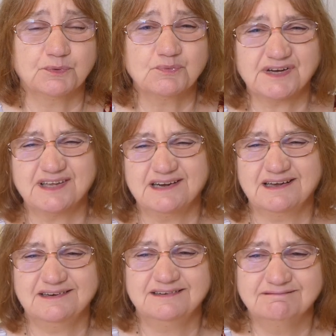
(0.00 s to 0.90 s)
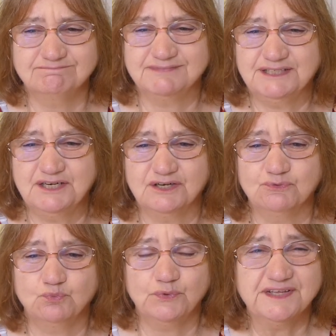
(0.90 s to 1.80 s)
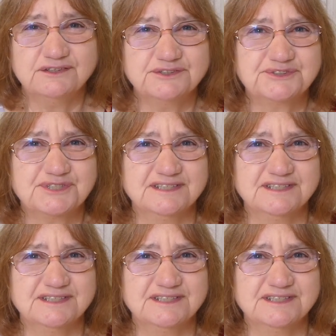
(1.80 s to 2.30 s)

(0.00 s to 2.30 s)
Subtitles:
We're working on, you know, wills